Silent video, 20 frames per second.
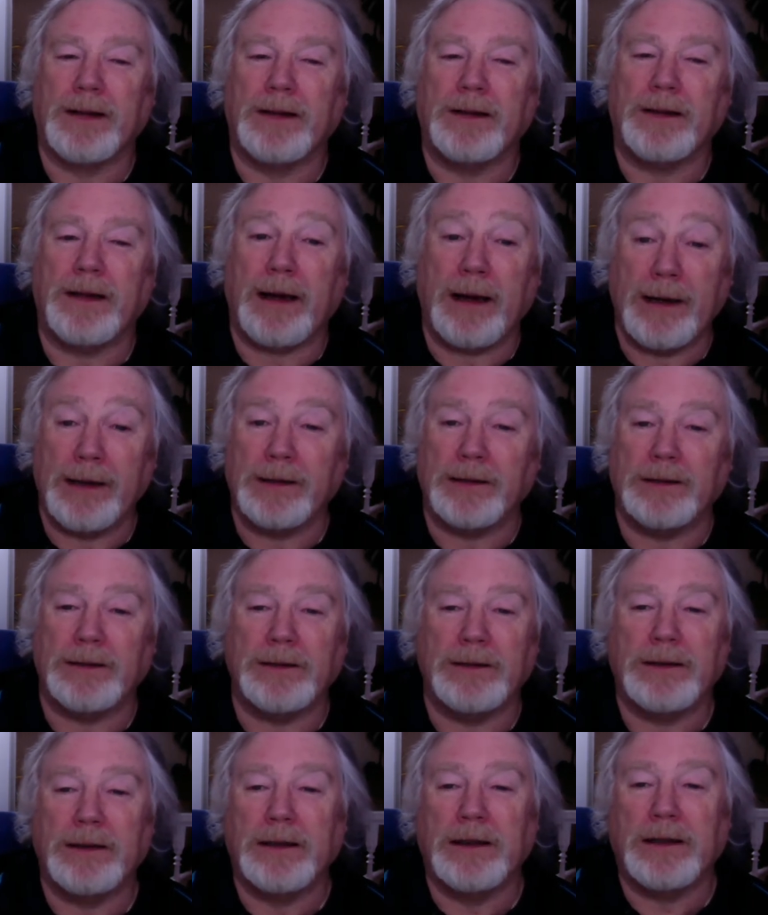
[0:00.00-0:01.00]
the
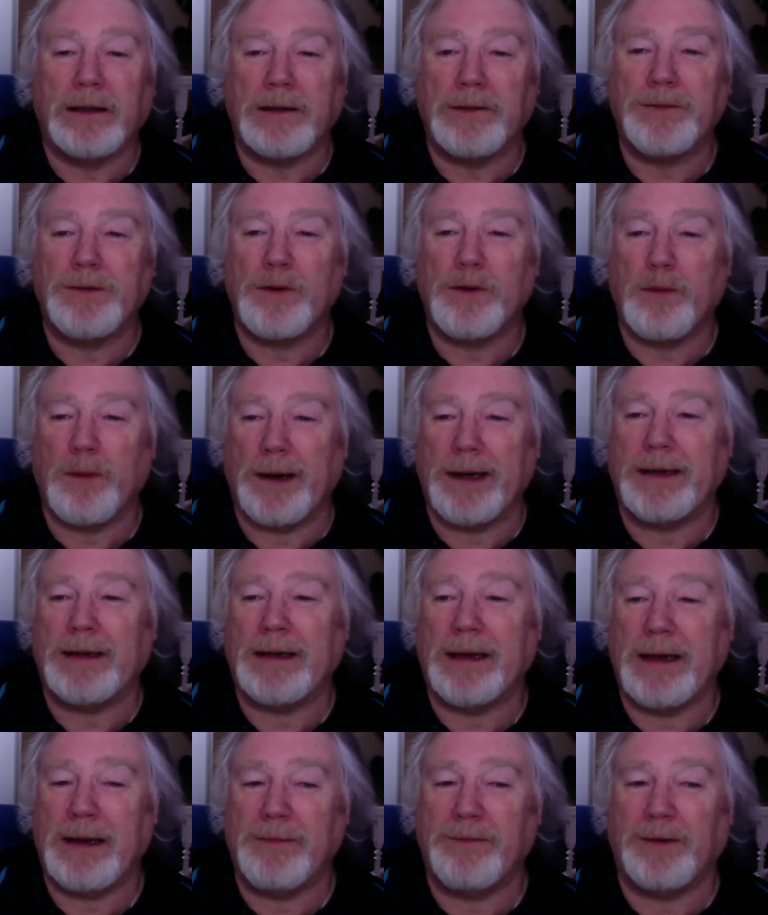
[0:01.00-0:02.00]
island of the White
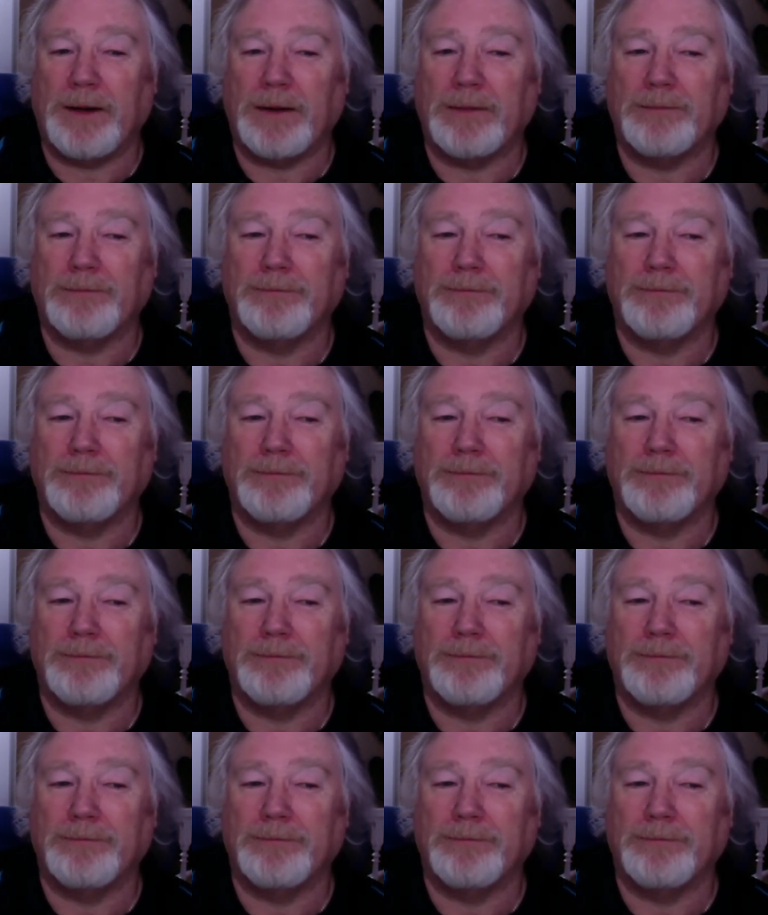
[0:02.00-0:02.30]
Heifer.